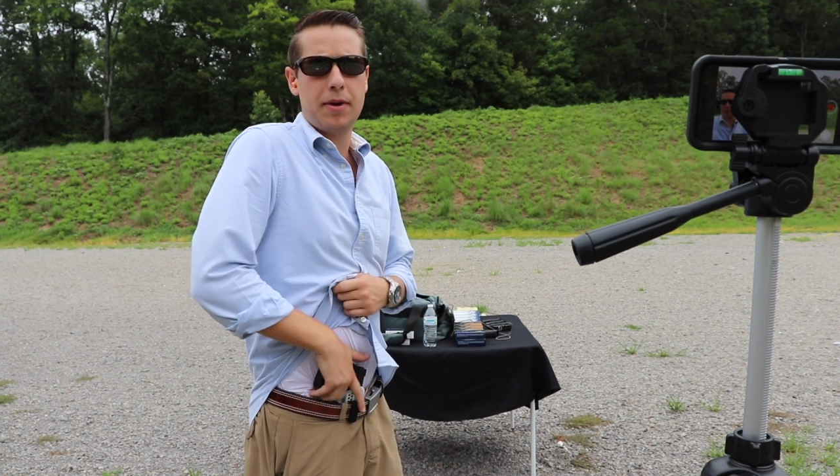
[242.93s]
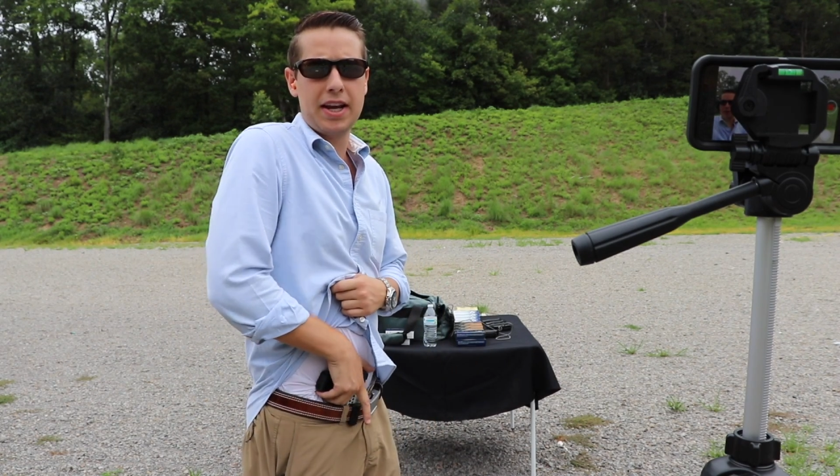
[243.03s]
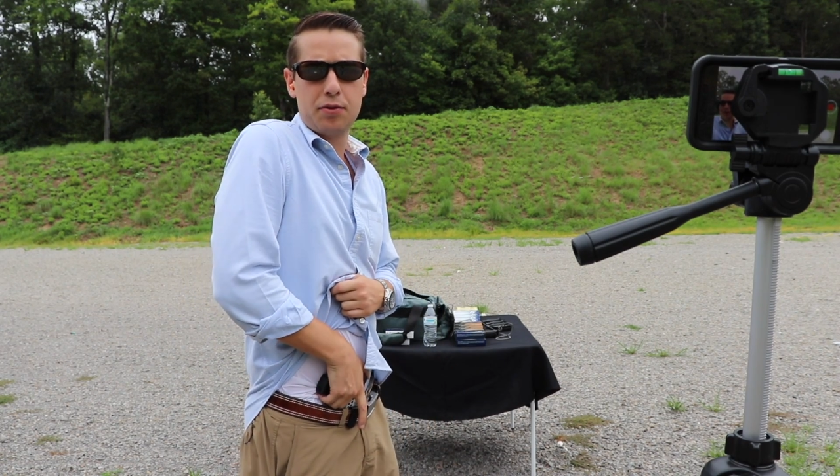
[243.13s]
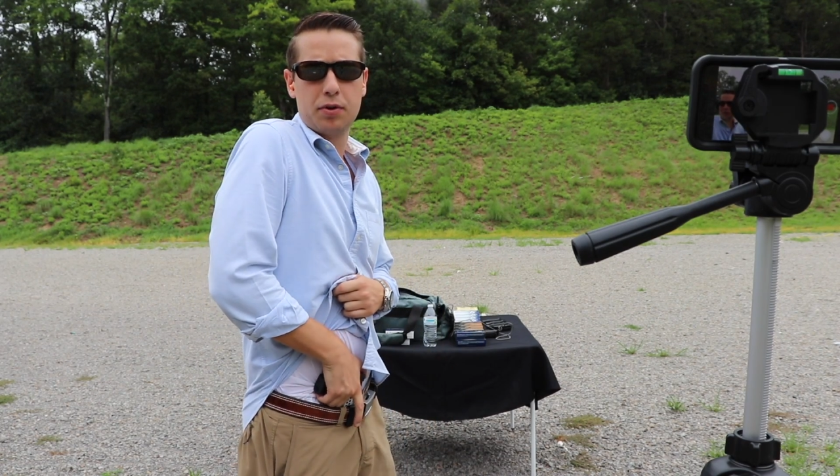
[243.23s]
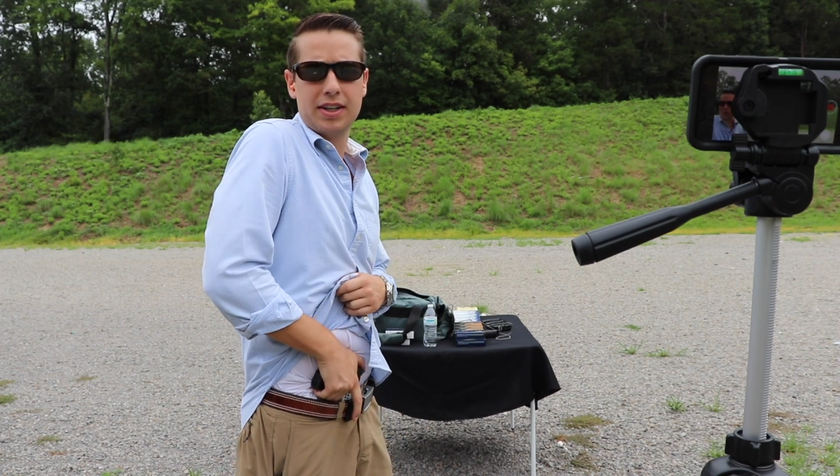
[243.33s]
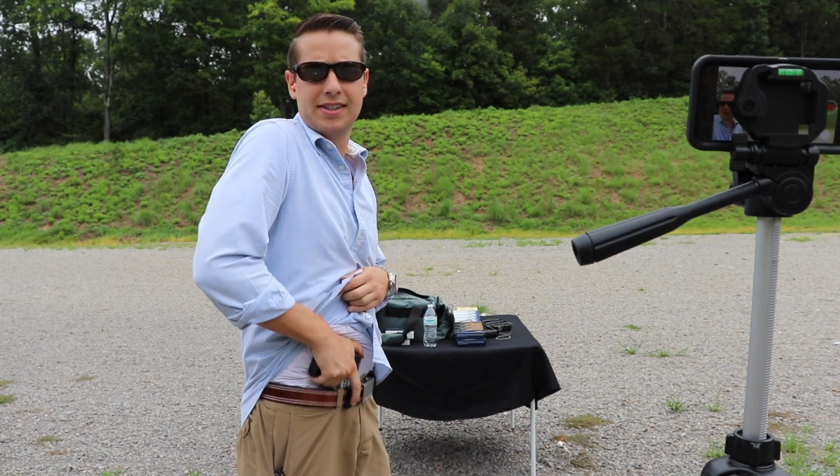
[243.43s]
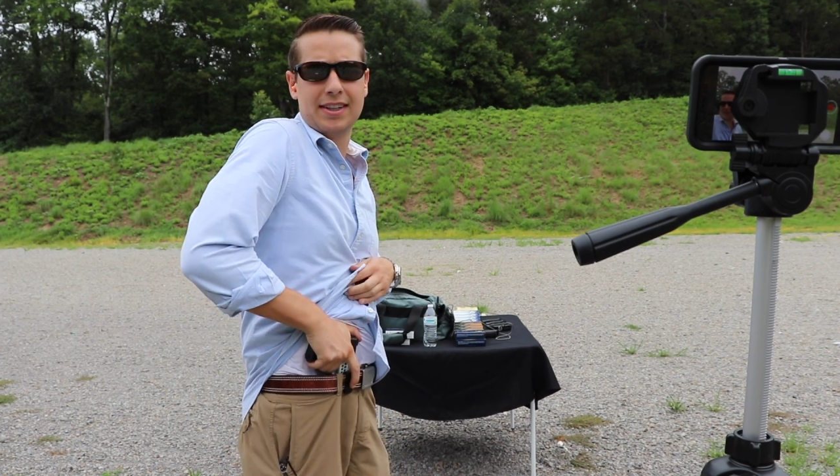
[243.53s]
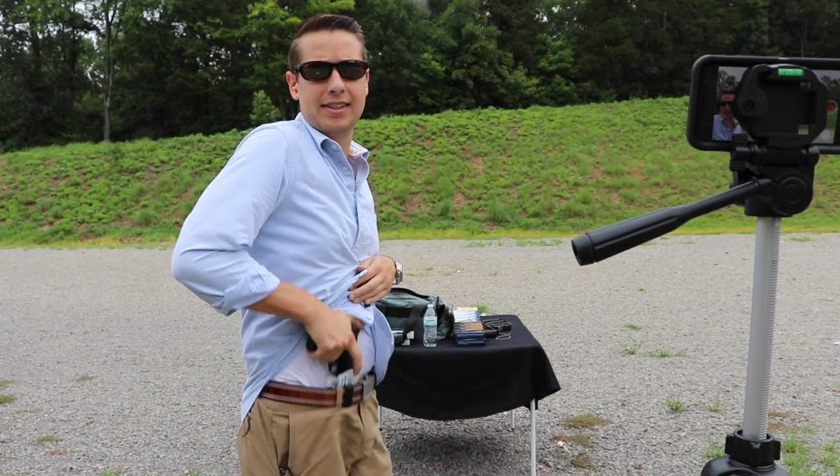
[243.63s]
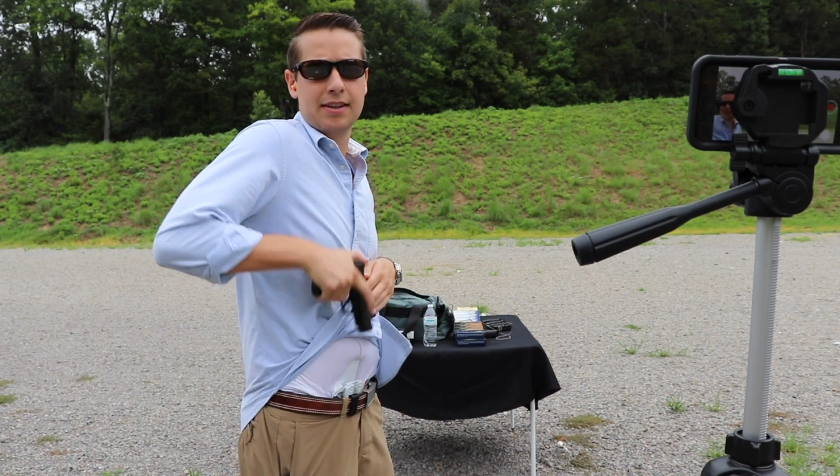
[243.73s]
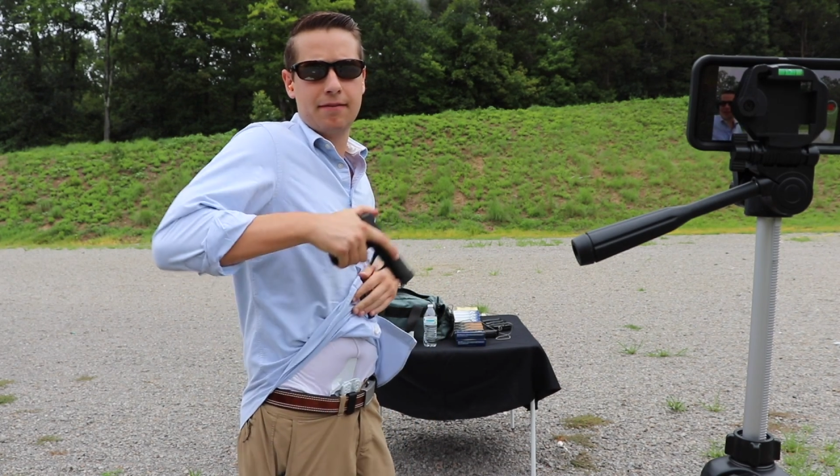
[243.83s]

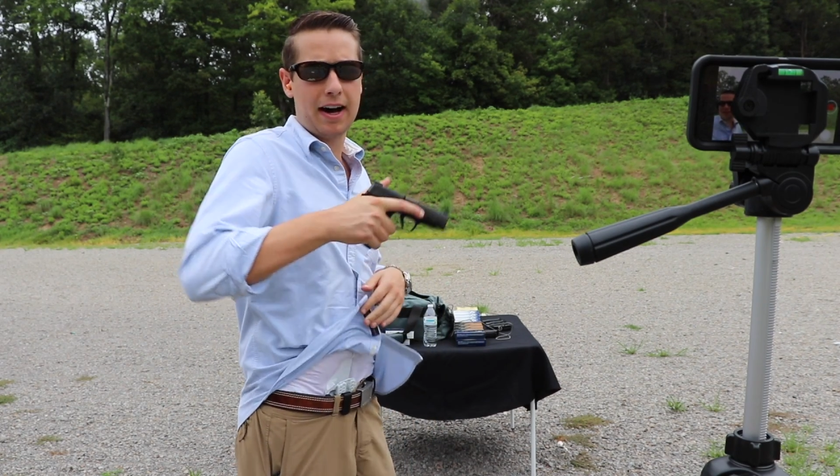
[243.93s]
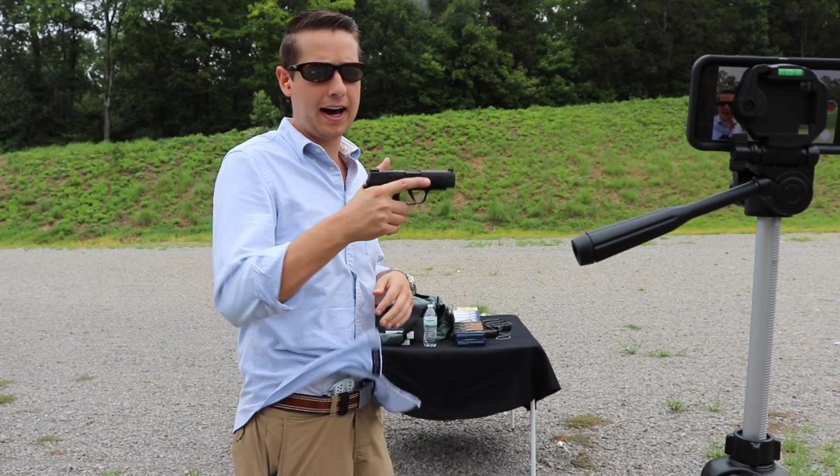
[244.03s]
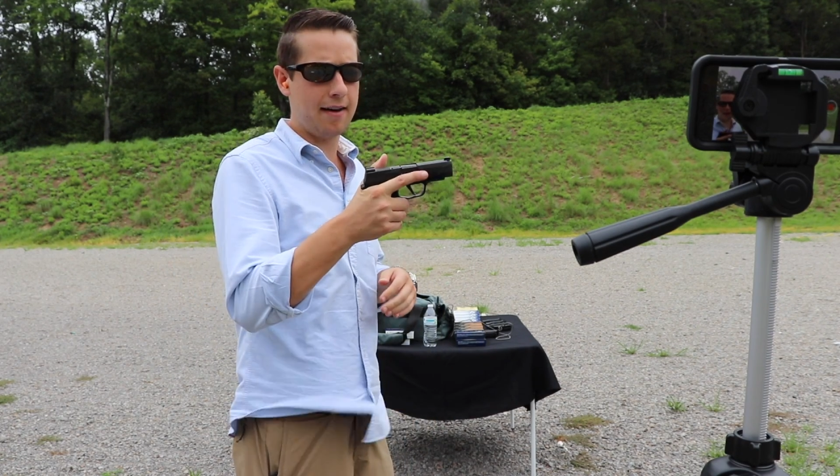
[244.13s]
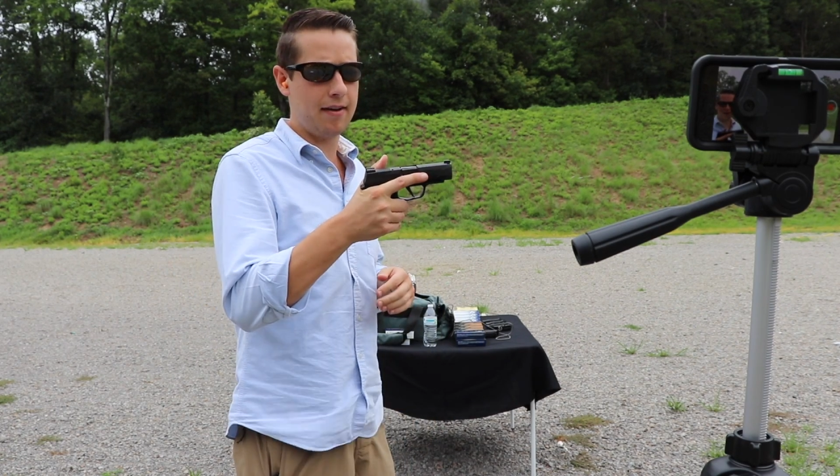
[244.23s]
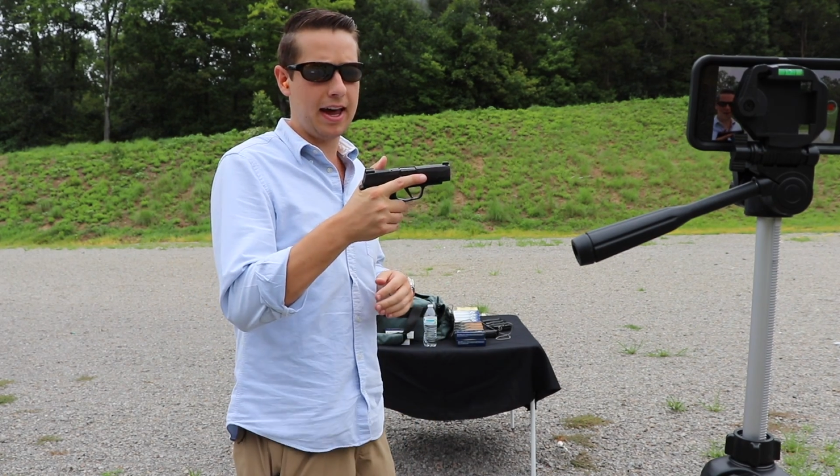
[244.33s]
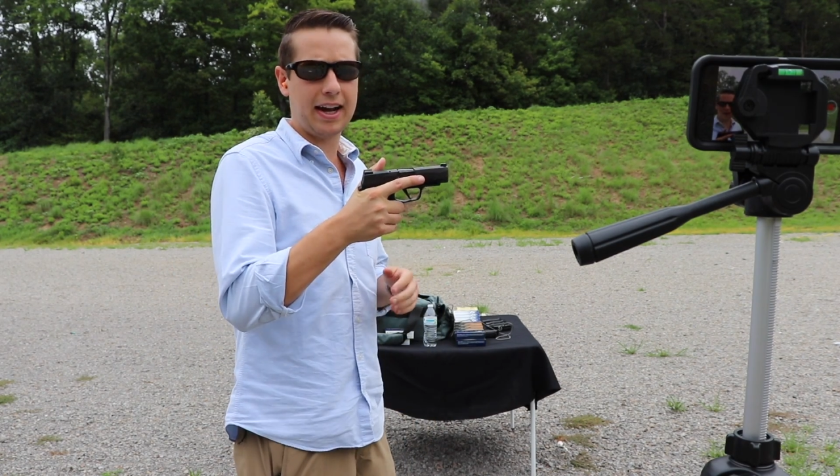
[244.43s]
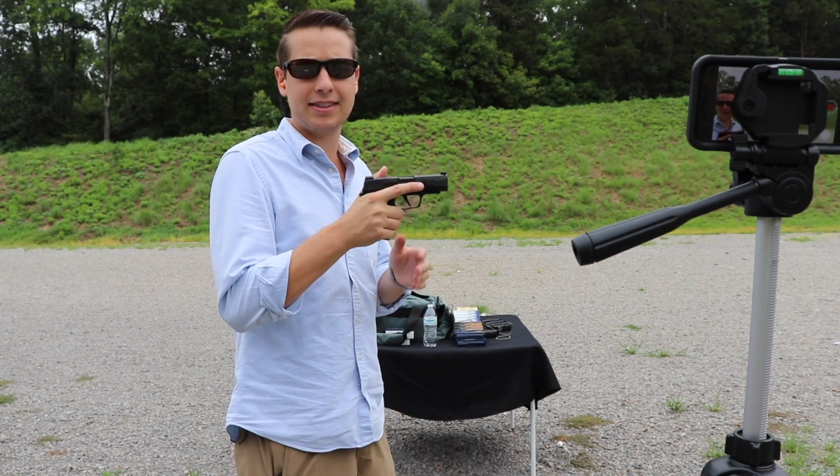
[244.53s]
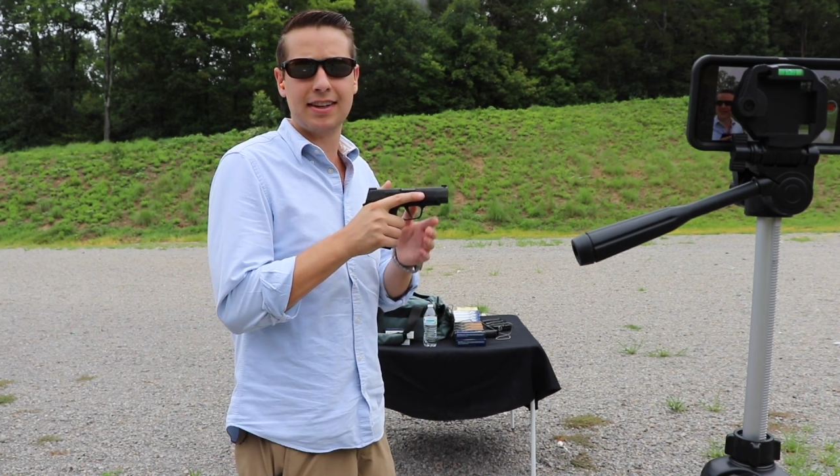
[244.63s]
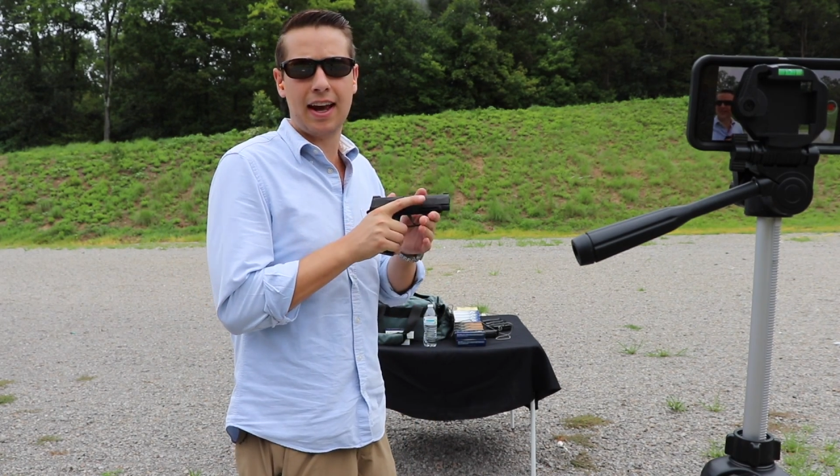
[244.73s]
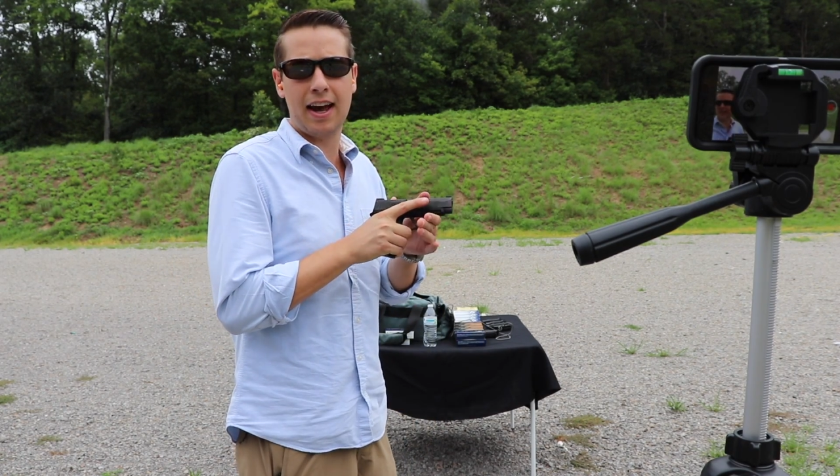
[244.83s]
P365
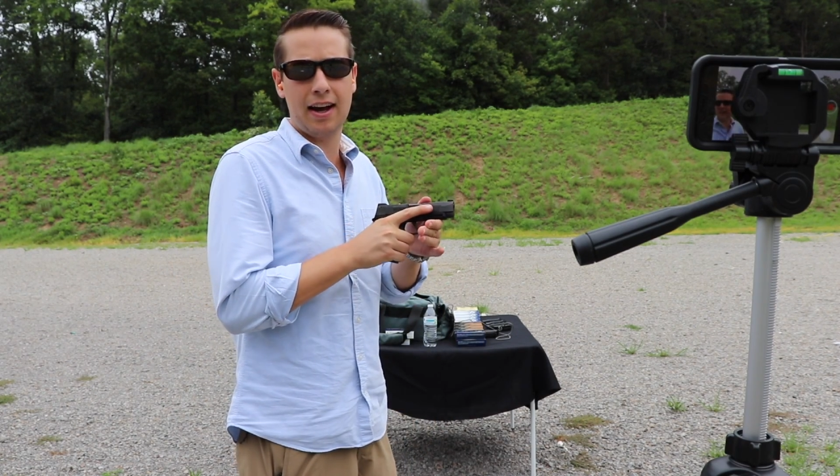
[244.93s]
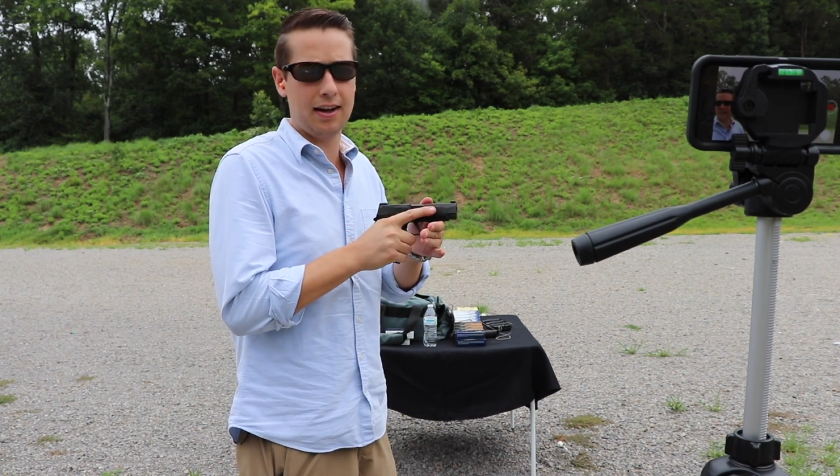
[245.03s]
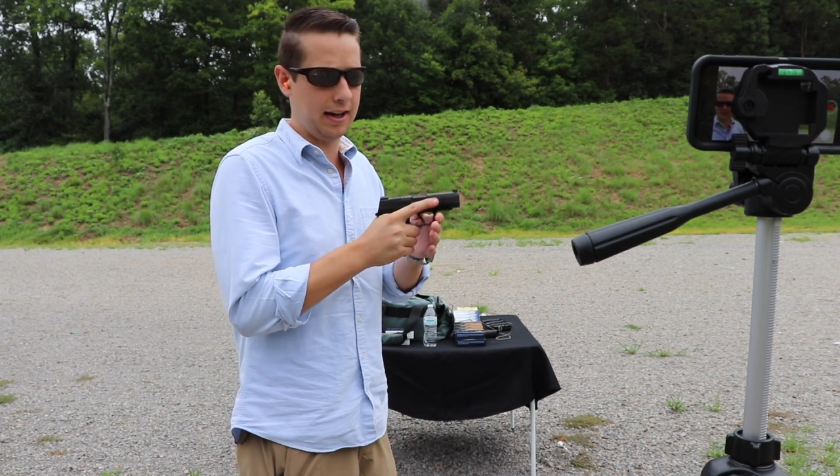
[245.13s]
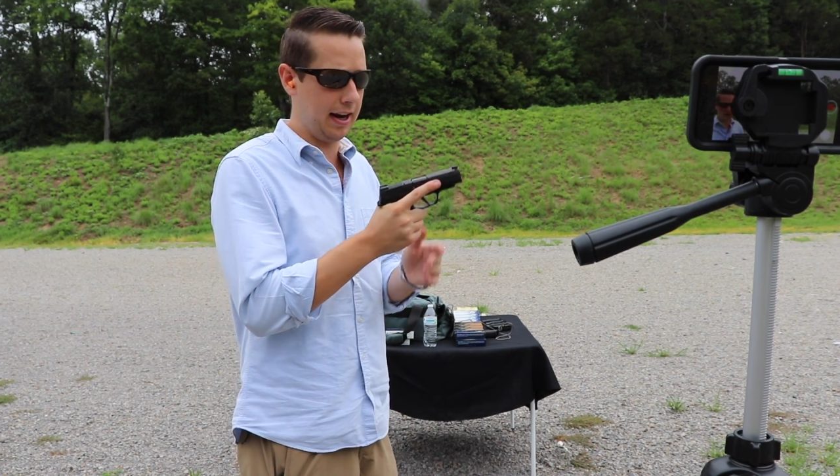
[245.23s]
XL,